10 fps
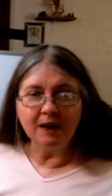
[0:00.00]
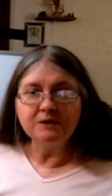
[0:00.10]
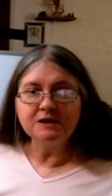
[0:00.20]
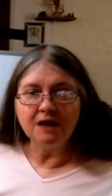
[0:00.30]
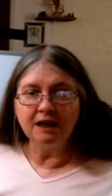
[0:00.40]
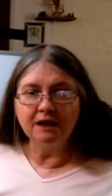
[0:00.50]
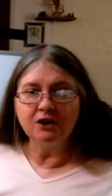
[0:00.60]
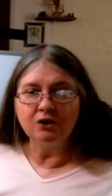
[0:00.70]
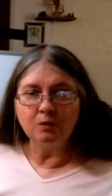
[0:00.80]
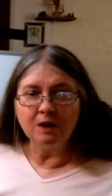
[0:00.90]
That's what I was
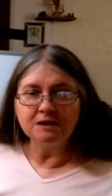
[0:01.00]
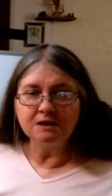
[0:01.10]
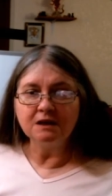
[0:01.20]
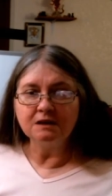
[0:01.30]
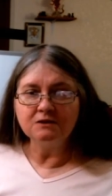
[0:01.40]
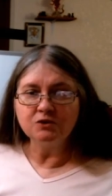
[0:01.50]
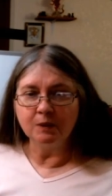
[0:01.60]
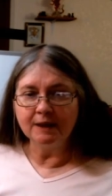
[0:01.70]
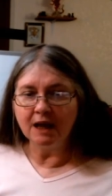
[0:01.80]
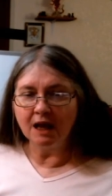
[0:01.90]
telling you, was
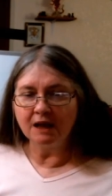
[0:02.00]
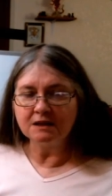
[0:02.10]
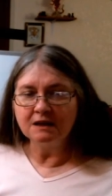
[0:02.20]
in 20...